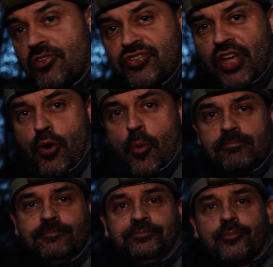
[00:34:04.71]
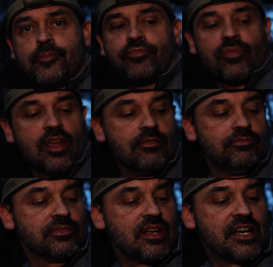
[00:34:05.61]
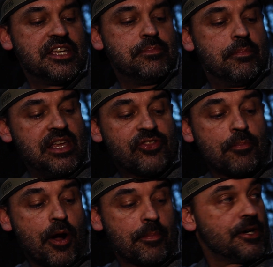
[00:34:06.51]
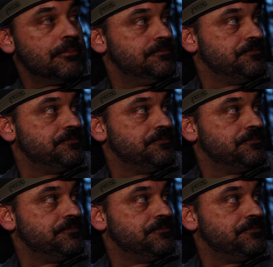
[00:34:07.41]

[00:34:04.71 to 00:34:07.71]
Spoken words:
So I keep a meat thermometer